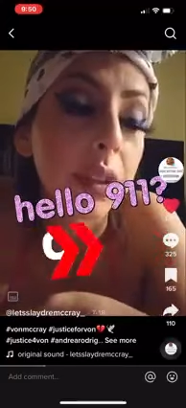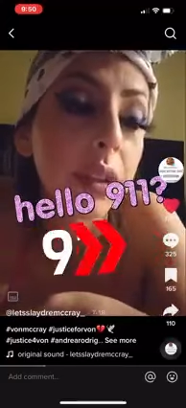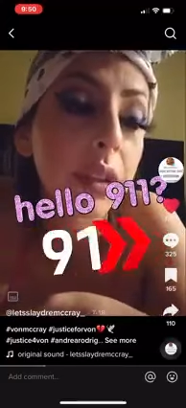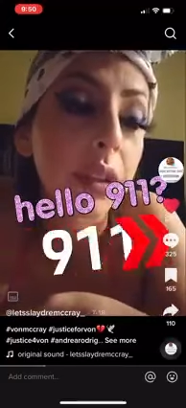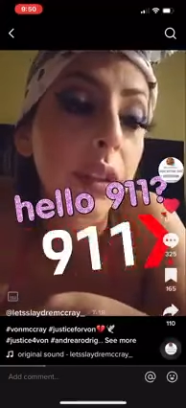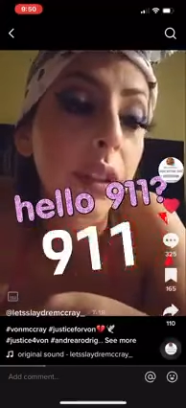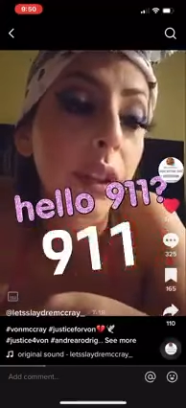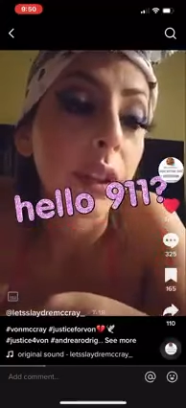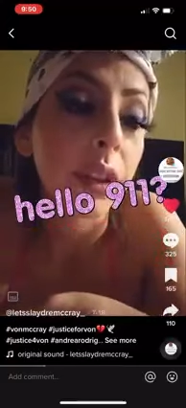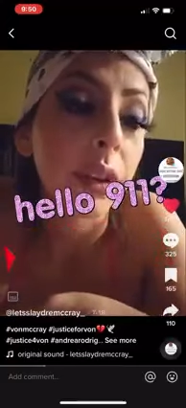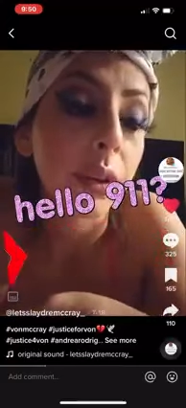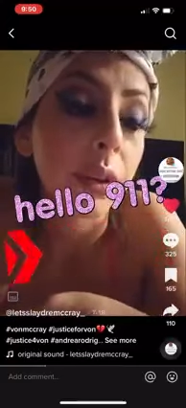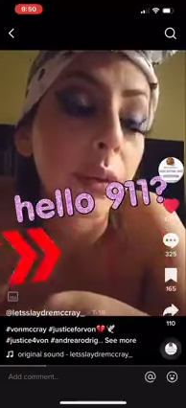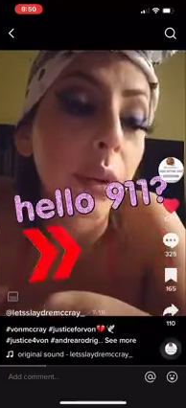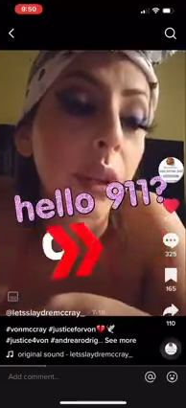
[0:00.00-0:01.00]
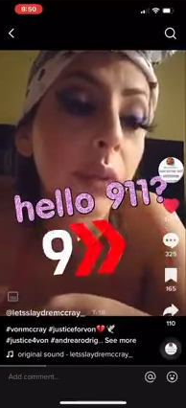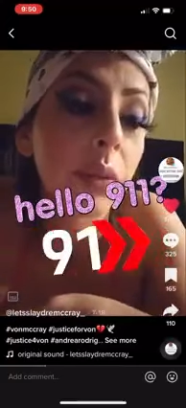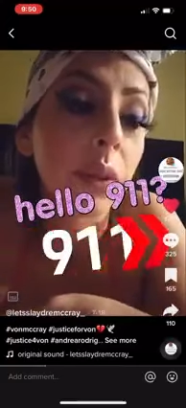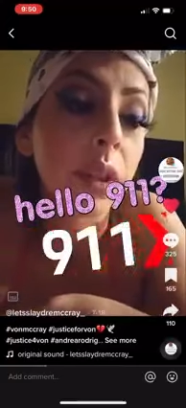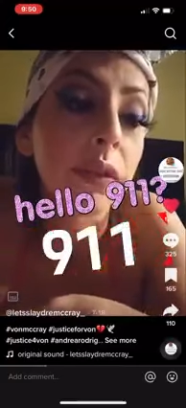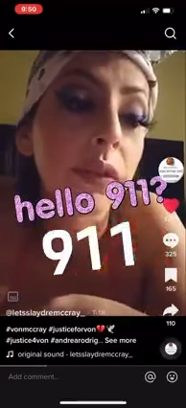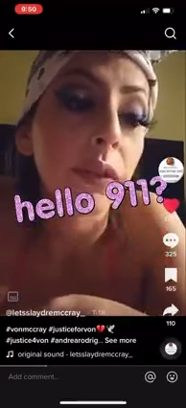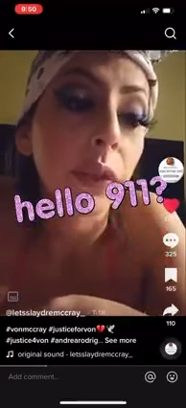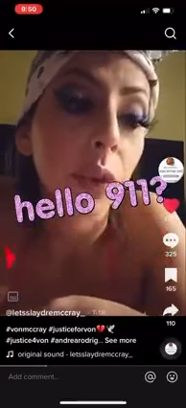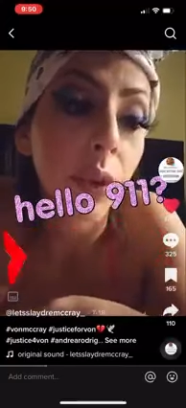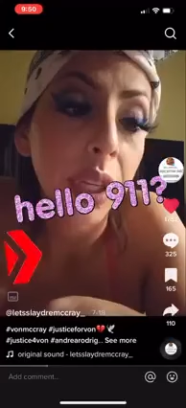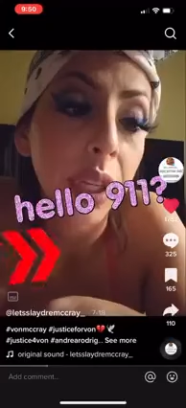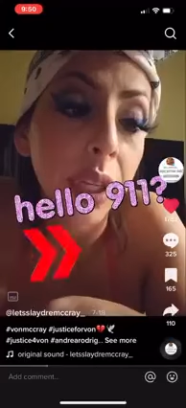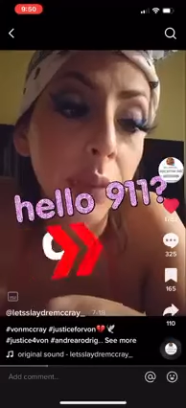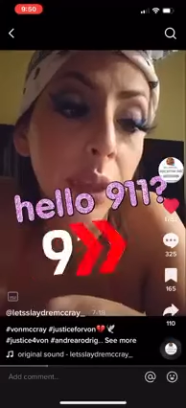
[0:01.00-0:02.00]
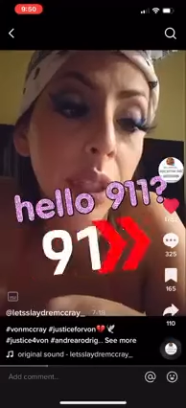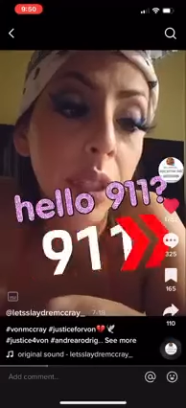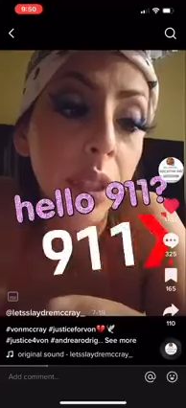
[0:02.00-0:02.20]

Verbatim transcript: The third one was 40 minutes